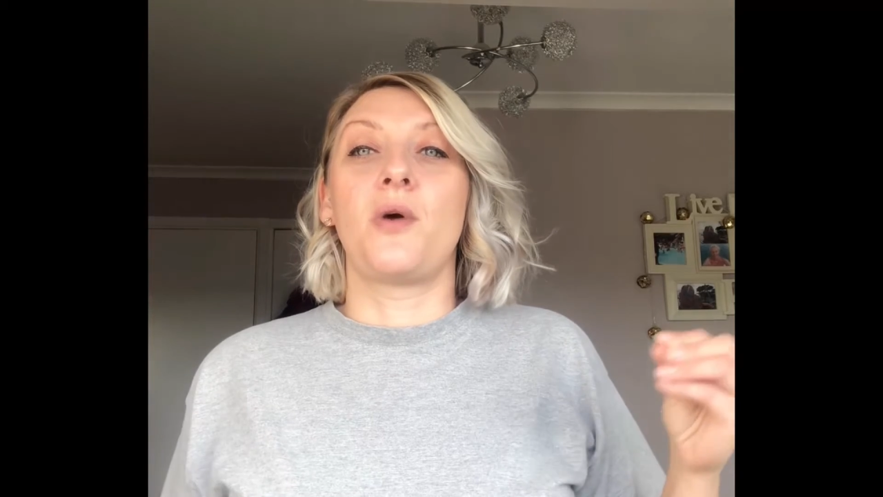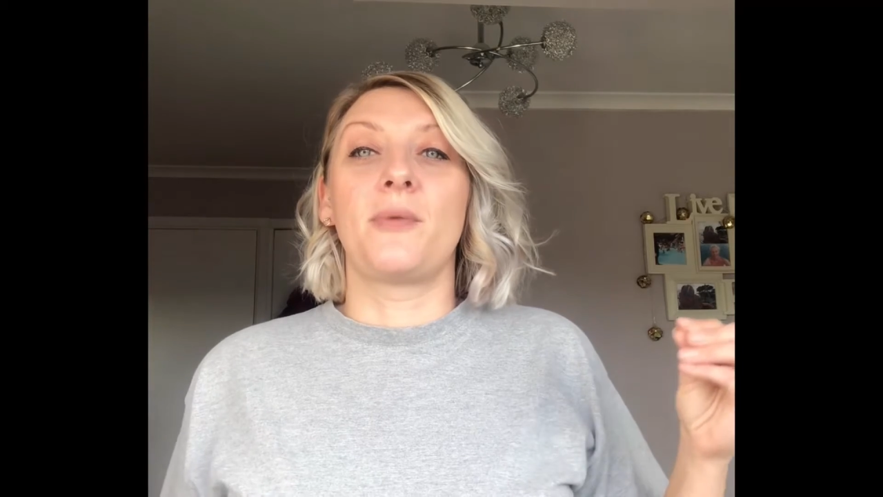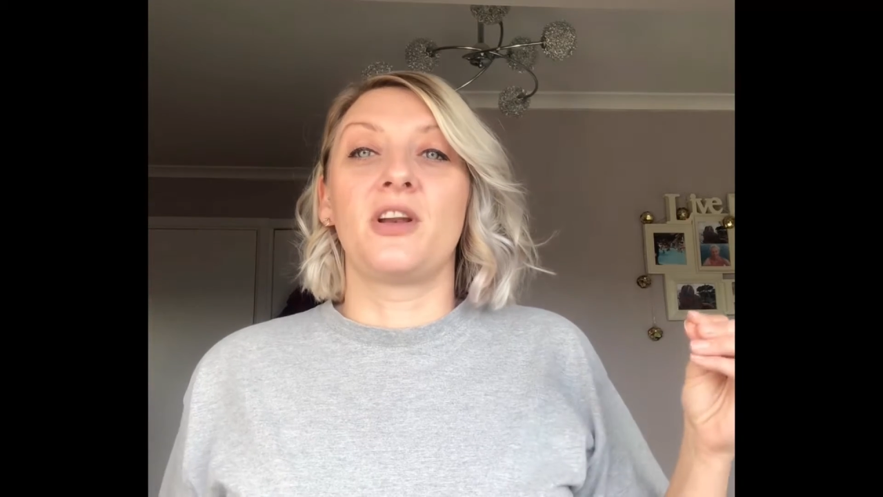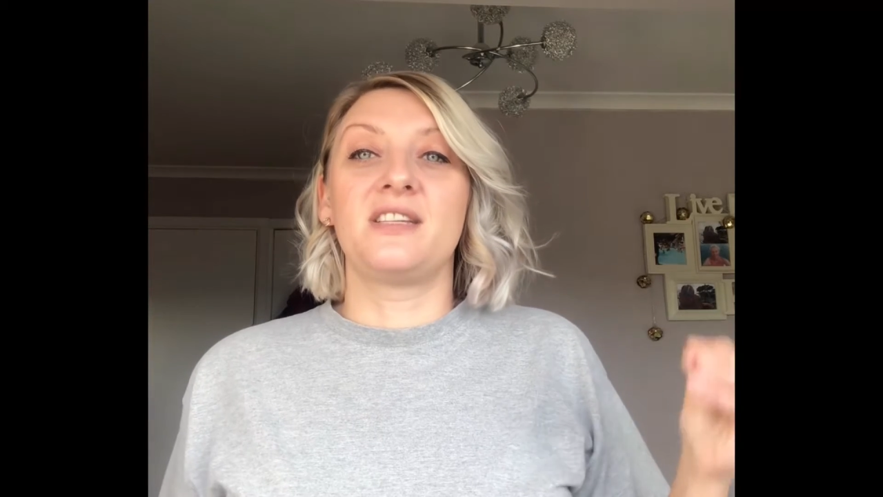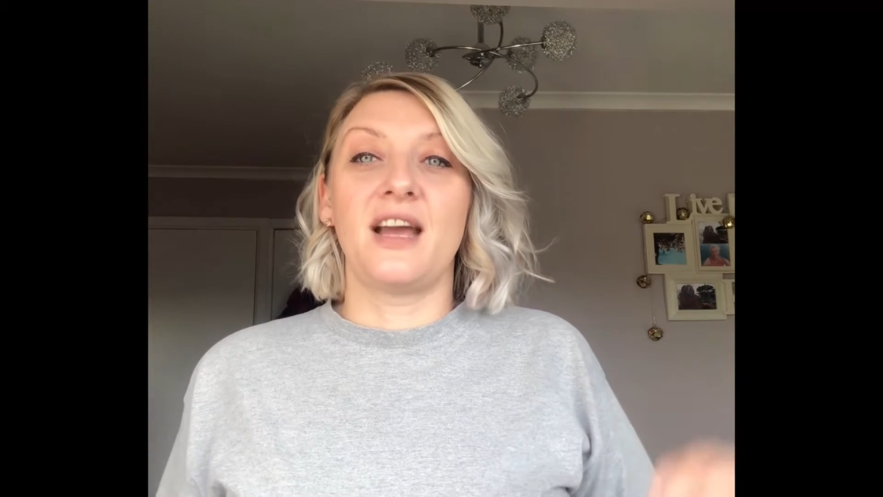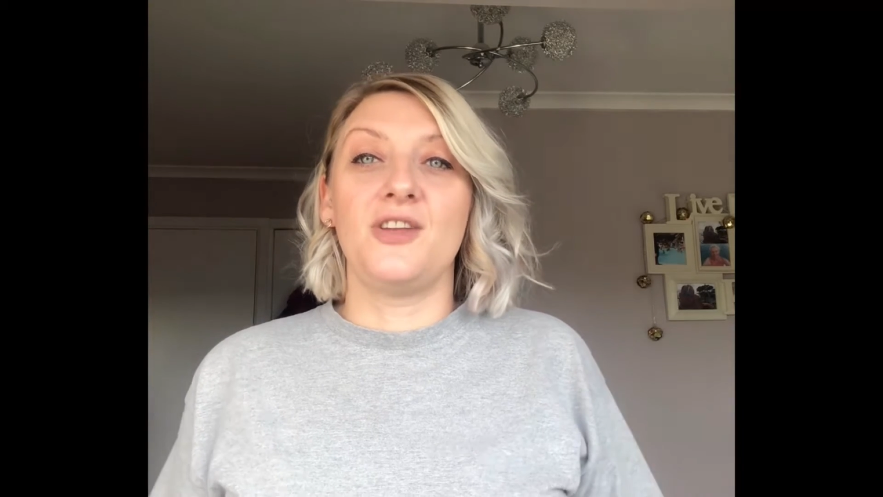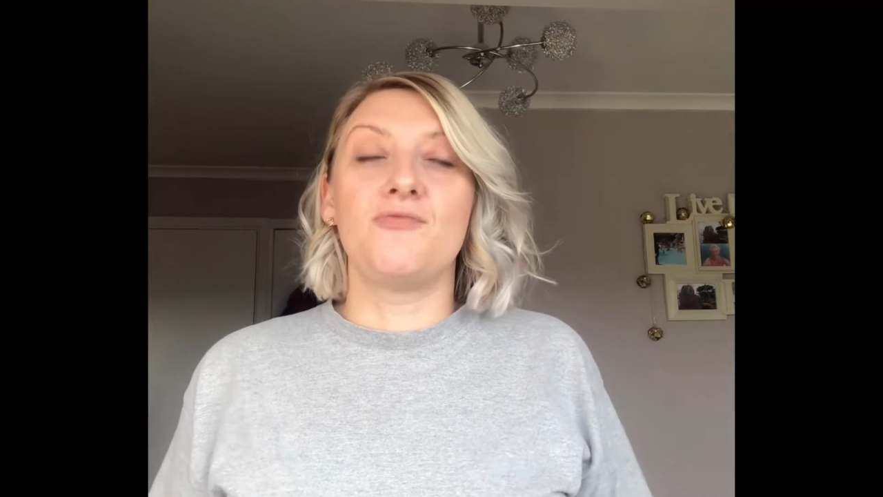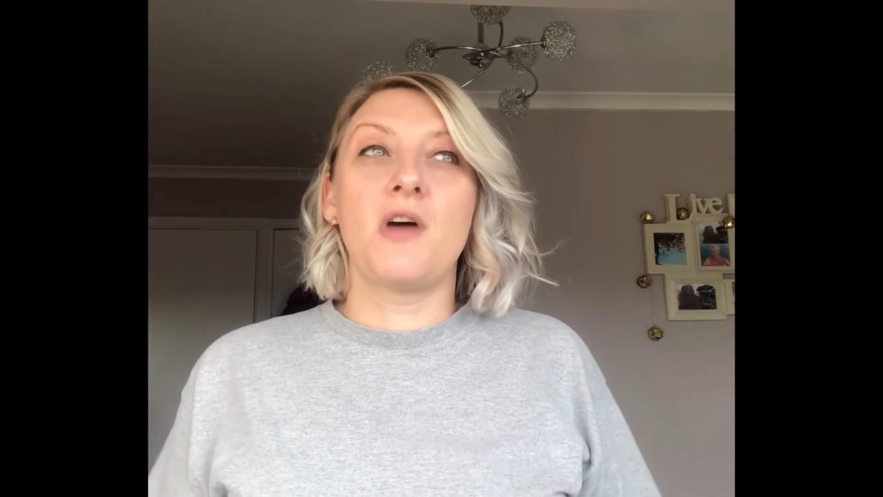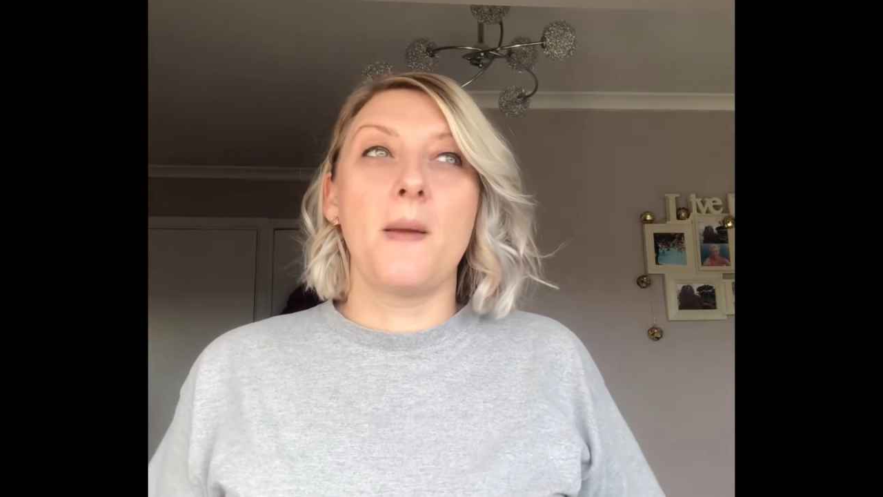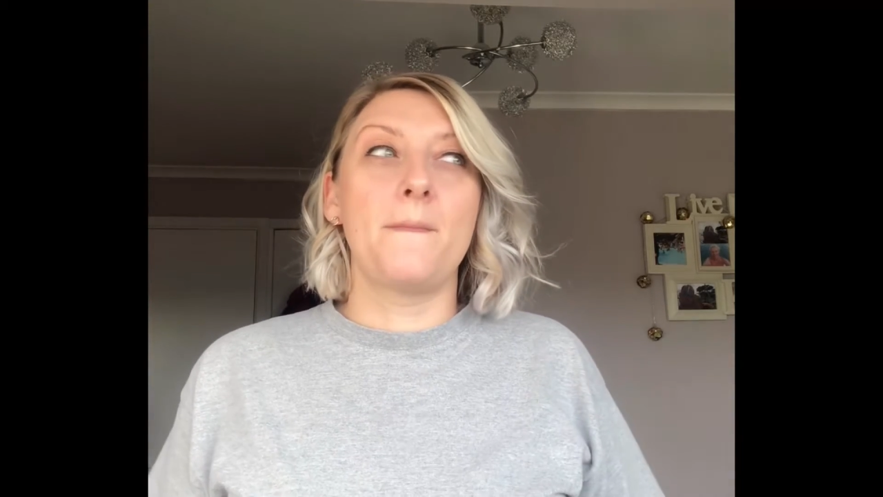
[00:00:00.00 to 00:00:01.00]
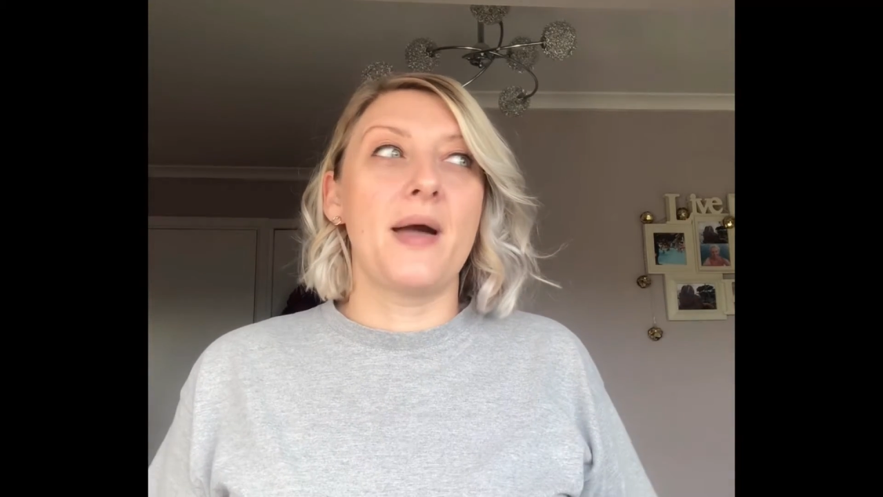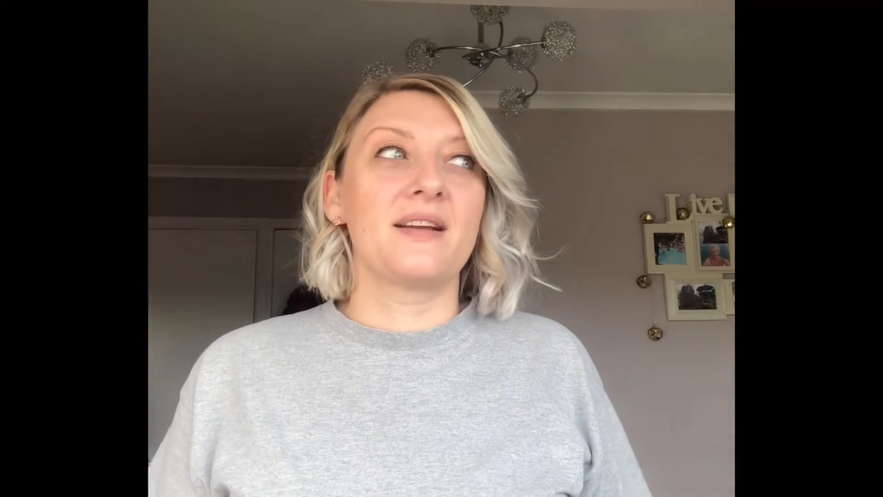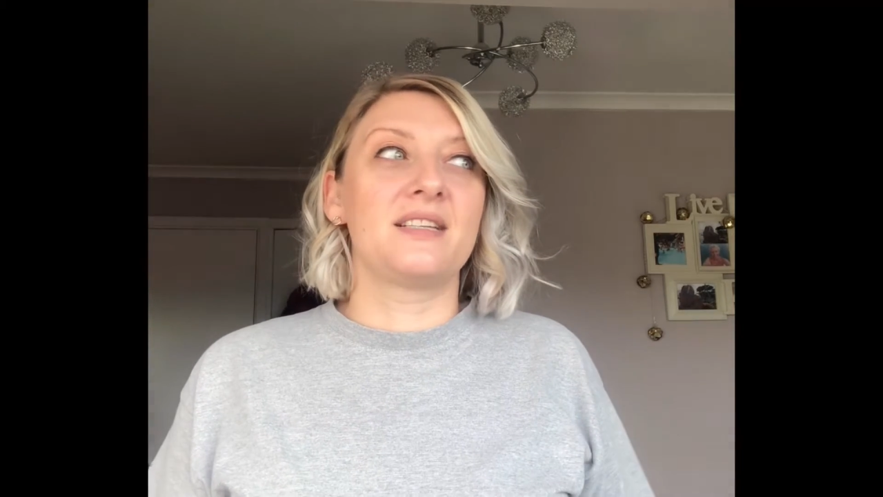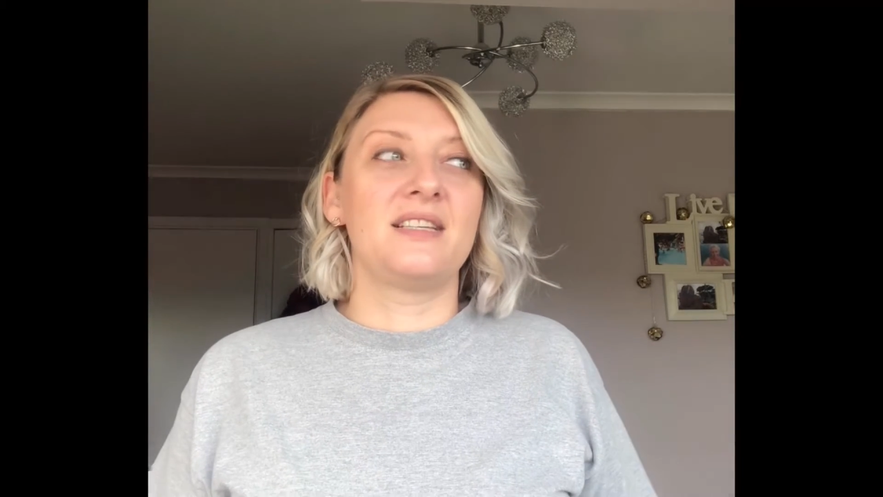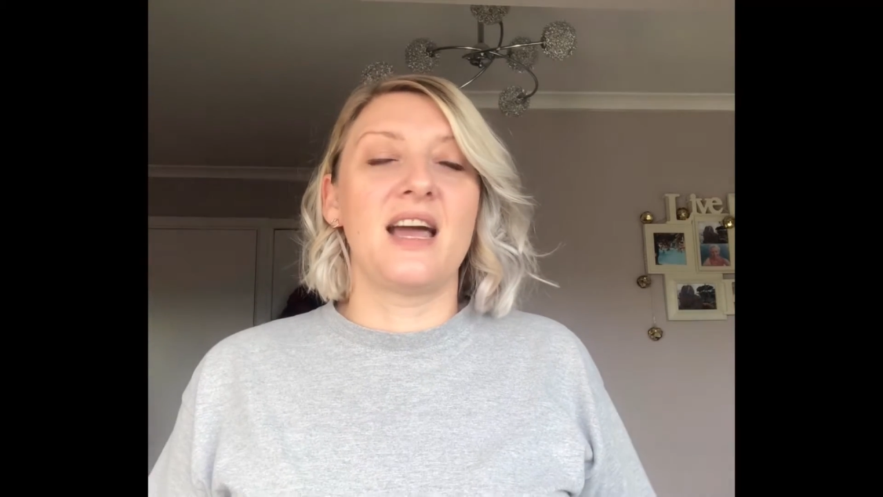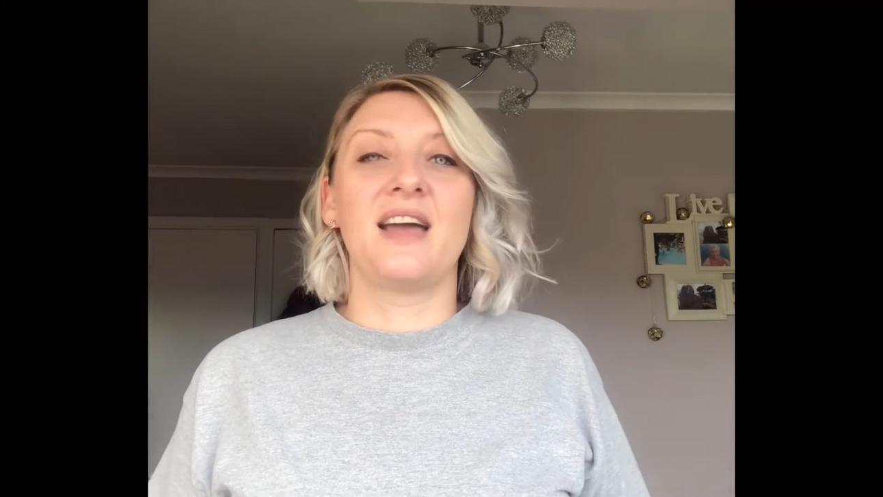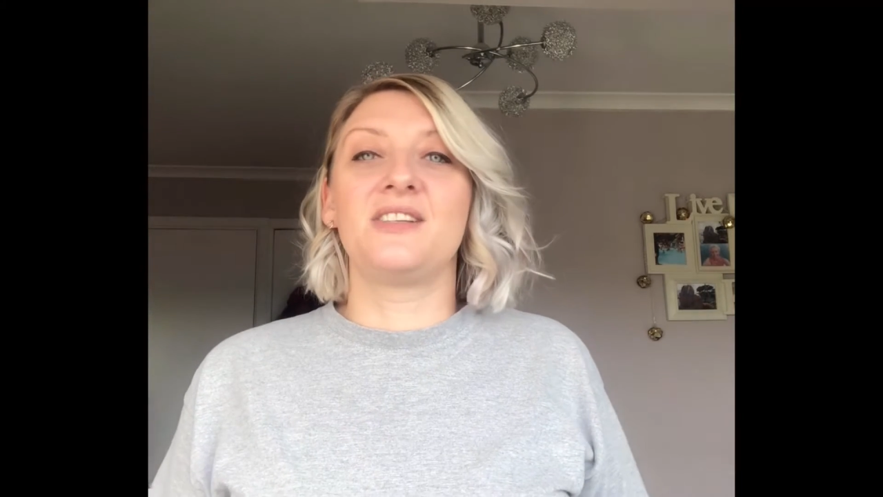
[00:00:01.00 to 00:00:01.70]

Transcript: I'm going to take you right back today